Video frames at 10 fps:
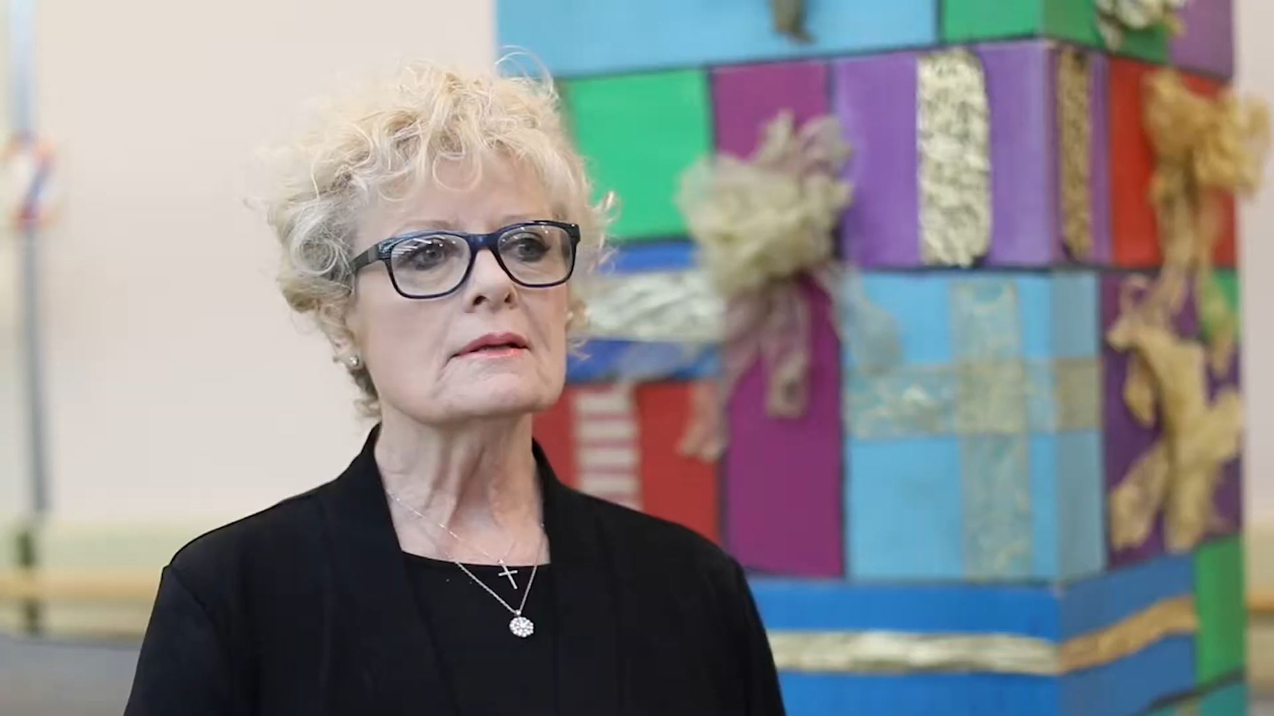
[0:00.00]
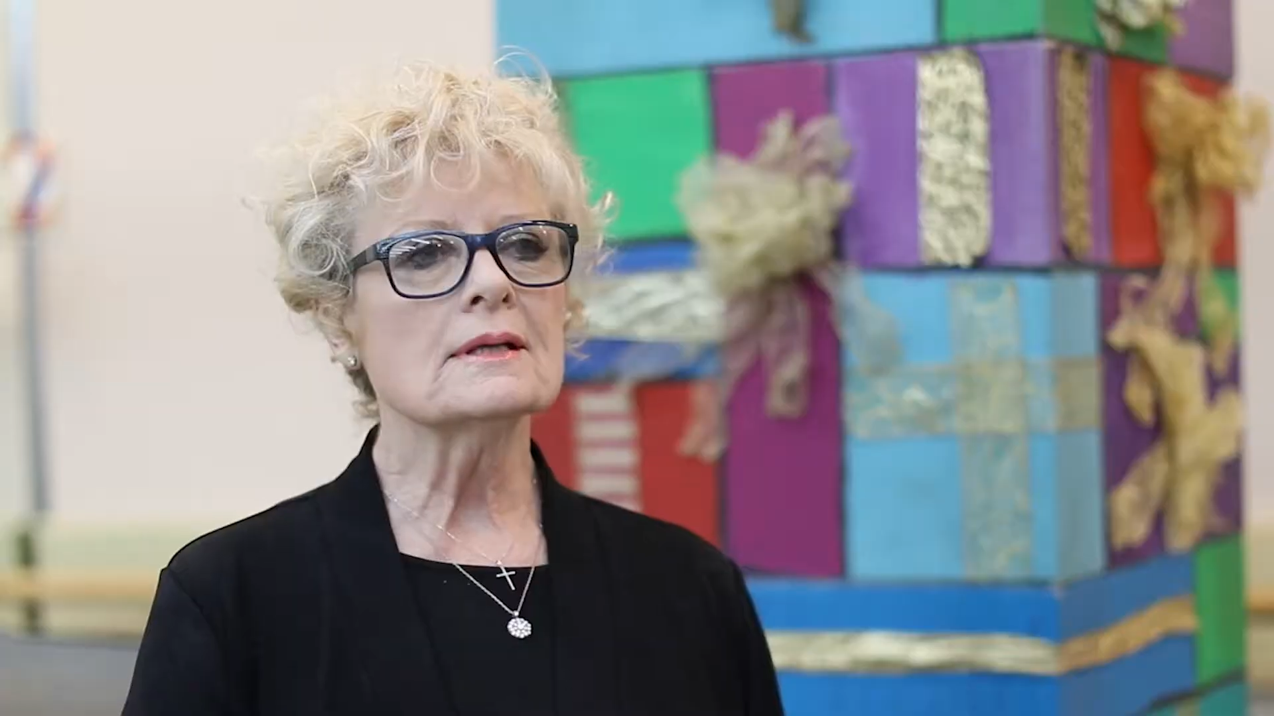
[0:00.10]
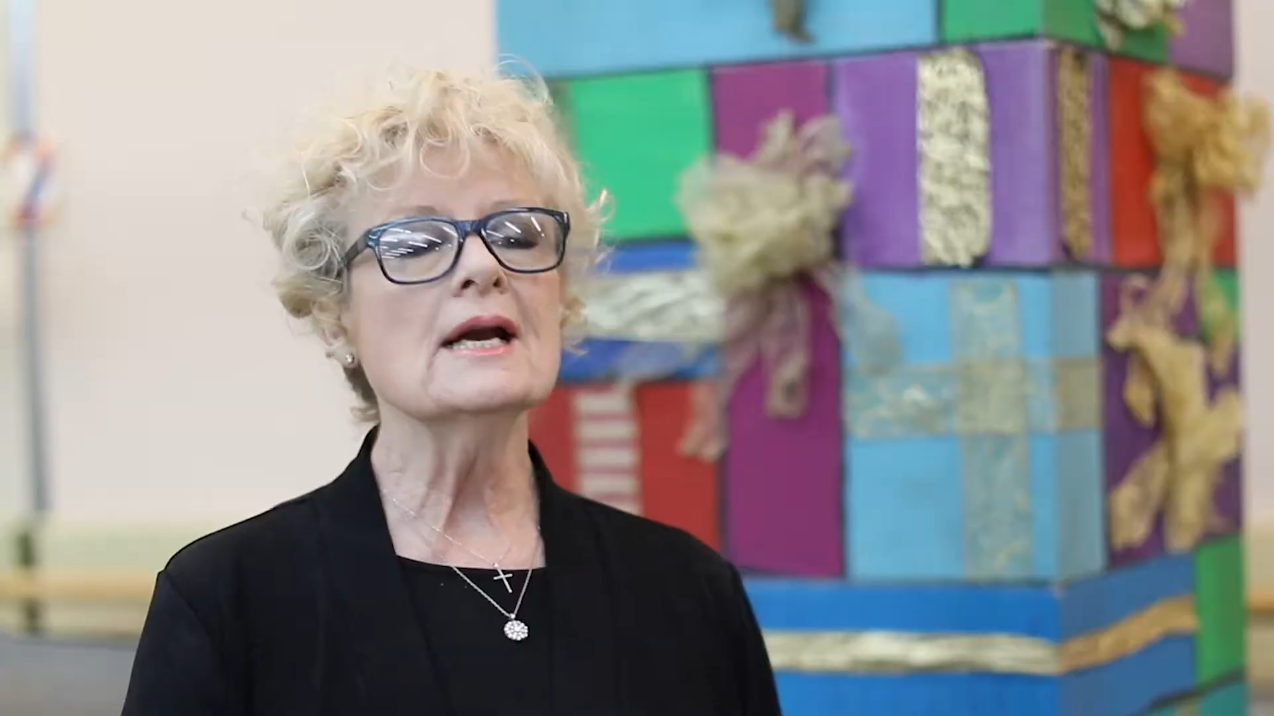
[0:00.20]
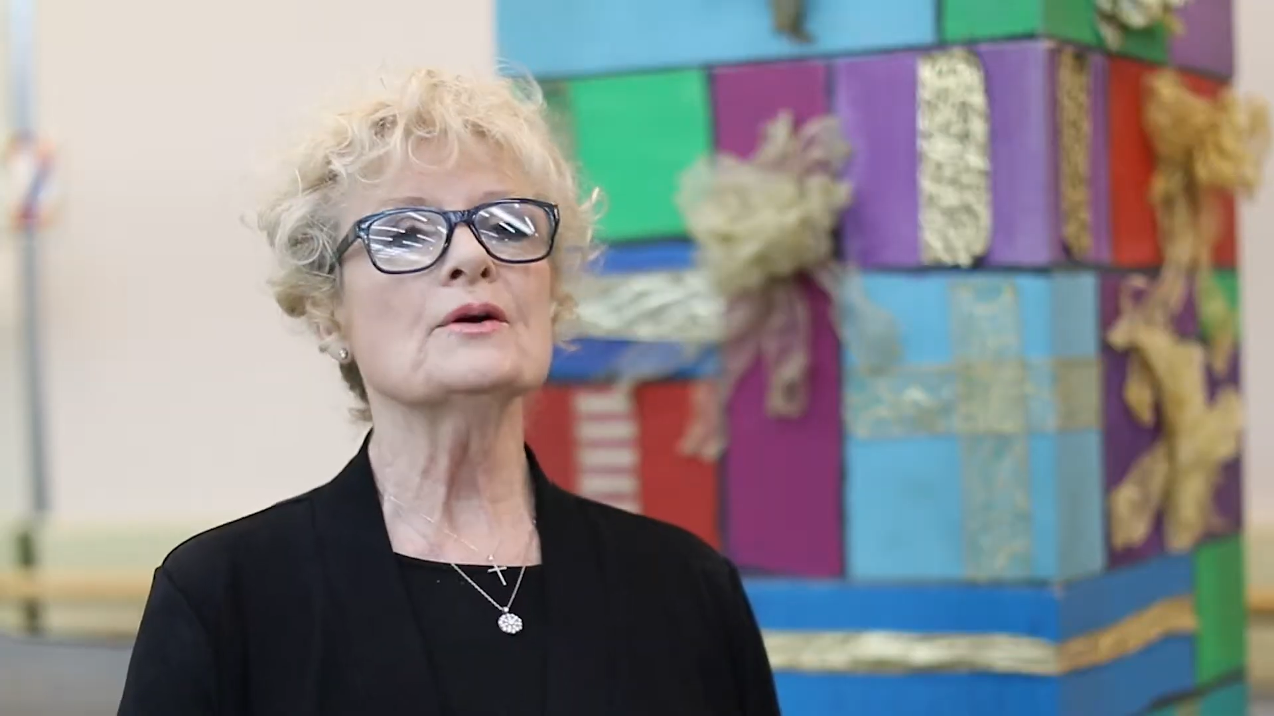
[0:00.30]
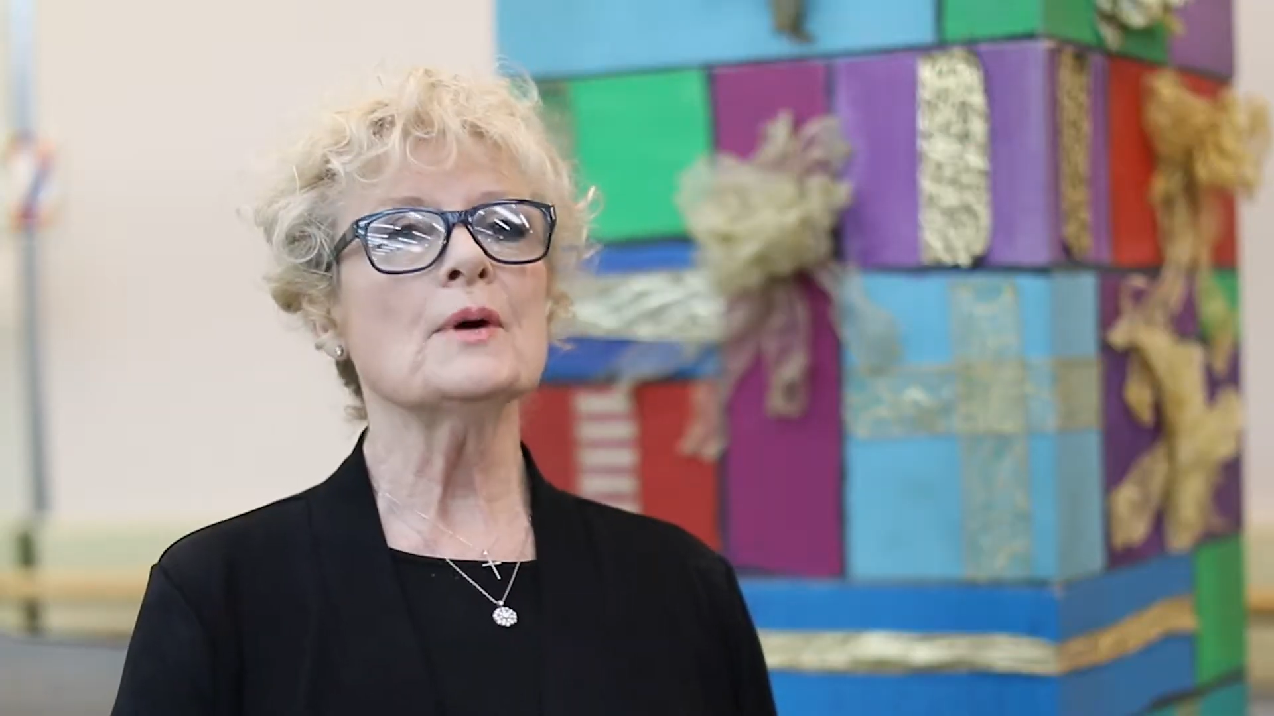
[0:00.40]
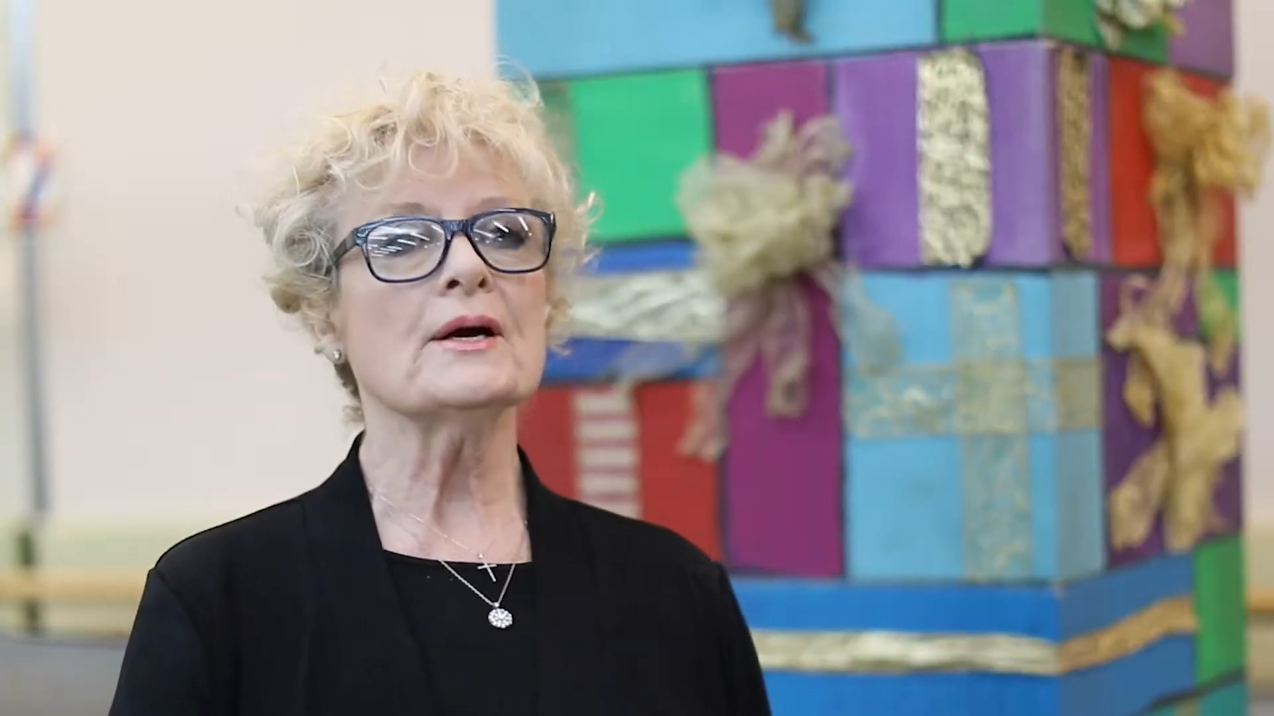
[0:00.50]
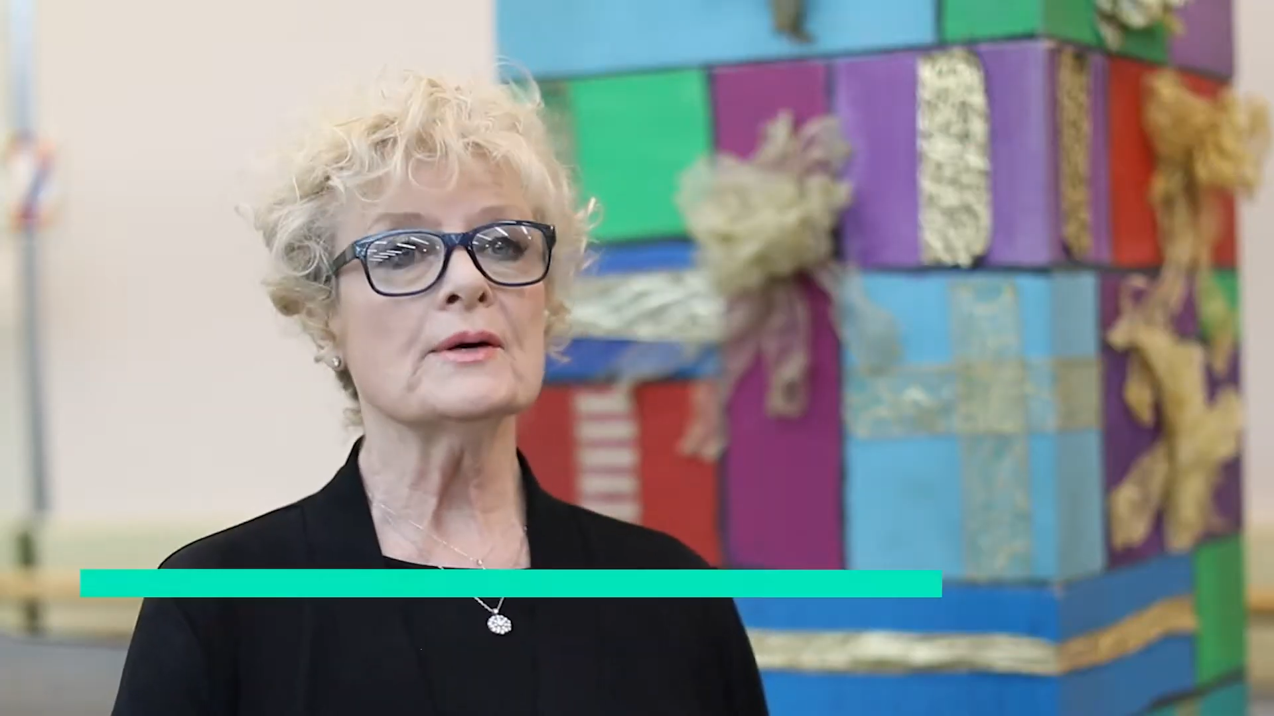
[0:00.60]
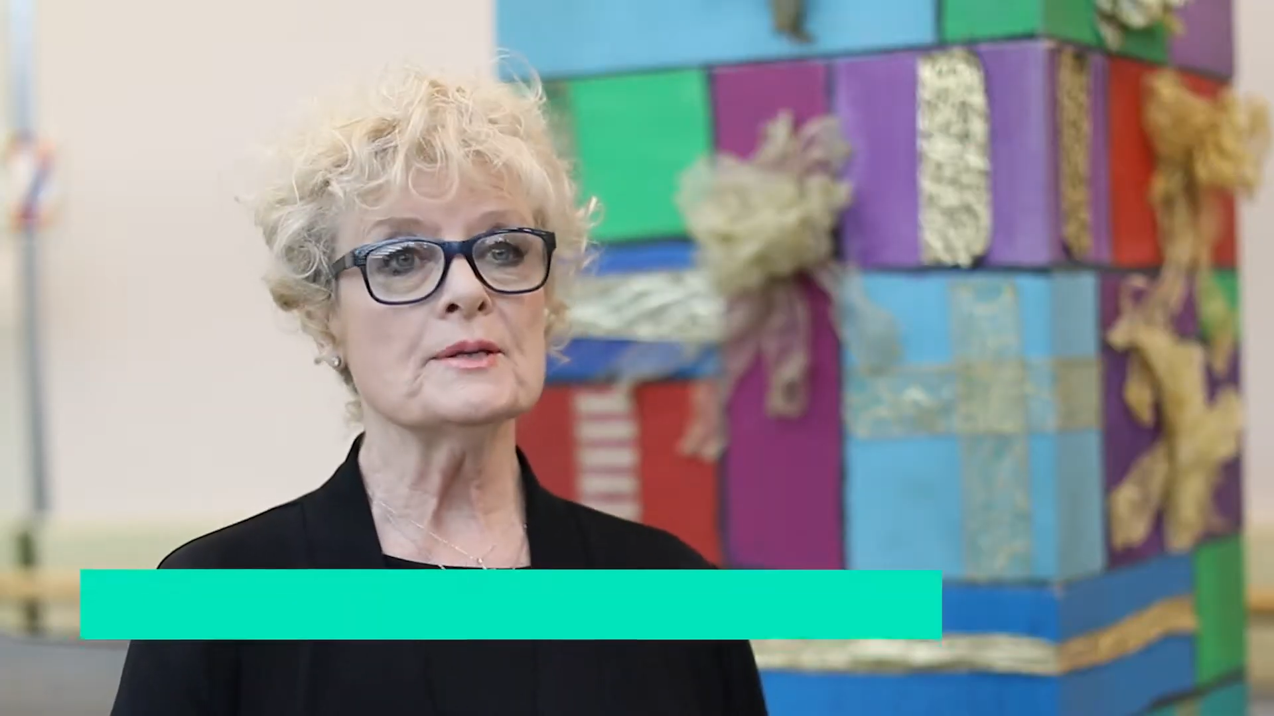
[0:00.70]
The Nutcracker